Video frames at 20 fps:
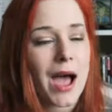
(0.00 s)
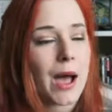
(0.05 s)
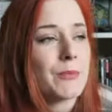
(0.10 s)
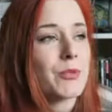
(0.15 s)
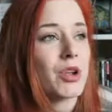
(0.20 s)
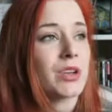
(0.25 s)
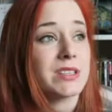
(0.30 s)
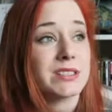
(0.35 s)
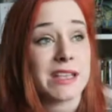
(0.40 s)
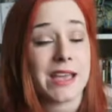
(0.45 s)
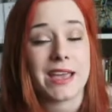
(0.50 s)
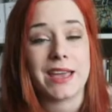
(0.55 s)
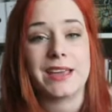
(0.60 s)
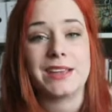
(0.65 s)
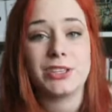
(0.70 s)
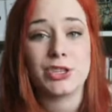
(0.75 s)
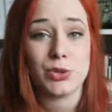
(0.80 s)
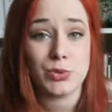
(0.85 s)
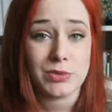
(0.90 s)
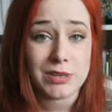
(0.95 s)
I'm not saying
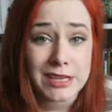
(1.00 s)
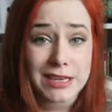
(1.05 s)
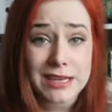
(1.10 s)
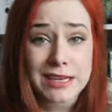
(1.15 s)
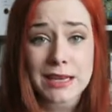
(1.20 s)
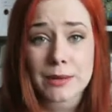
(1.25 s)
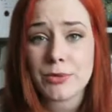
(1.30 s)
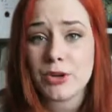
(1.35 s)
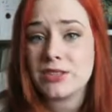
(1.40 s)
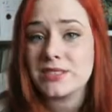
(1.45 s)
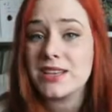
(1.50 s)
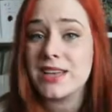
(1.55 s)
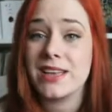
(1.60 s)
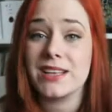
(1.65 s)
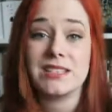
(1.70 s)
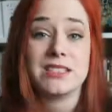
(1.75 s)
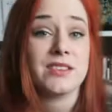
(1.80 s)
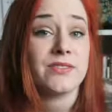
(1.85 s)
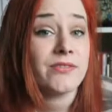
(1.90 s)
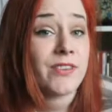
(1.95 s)
it's unique, I'm not
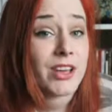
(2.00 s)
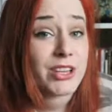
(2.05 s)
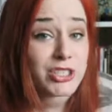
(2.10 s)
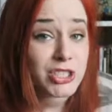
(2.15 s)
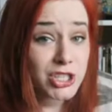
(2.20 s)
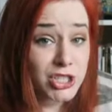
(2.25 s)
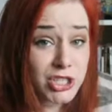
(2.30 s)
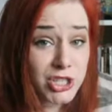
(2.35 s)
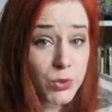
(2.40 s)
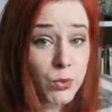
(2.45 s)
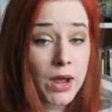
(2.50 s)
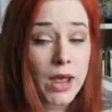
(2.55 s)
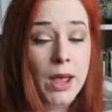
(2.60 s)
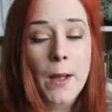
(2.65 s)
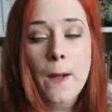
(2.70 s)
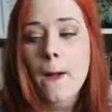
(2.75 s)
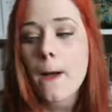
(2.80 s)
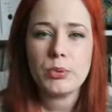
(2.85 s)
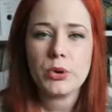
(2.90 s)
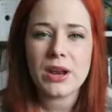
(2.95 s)
saying it's the first to do
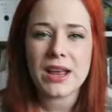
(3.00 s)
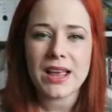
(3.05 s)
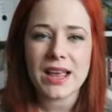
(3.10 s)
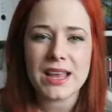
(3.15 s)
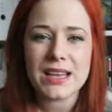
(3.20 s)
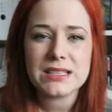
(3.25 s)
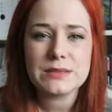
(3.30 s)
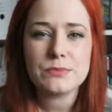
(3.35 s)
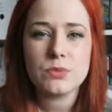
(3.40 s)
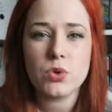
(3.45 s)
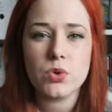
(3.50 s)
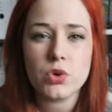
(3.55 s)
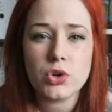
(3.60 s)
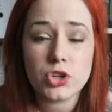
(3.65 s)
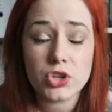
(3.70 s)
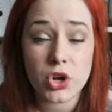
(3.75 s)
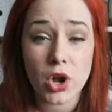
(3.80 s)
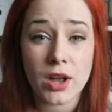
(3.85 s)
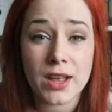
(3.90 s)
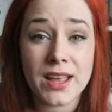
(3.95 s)
it, but it is more
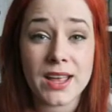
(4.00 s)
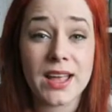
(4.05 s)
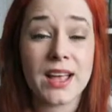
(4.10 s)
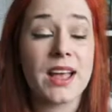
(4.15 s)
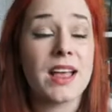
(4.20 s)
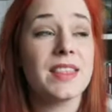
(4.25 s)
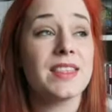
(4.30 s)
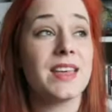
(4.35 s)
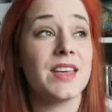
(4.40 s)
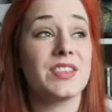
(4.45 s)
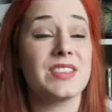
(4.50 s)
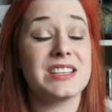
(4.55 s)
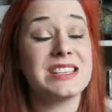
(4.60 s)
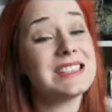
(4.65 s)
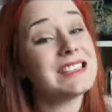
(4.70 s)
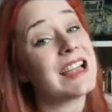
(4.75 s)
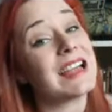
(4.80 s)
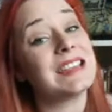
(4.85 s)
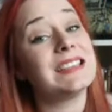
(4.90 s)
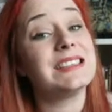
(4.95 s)
shocking than the
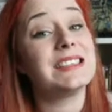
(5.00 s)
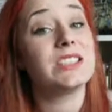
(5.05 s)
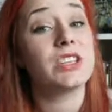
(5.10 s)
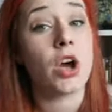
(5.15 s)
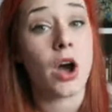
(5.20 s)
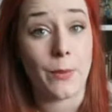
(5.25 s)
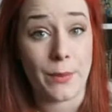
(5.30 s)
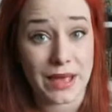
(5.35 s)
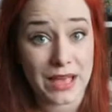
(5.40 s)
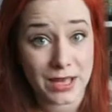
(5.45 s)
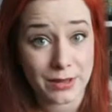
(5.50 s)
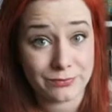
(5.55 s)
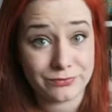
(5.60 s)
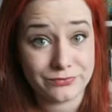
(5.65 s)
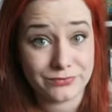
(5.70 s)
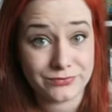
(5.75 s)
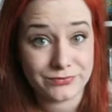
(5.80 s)
standard comic.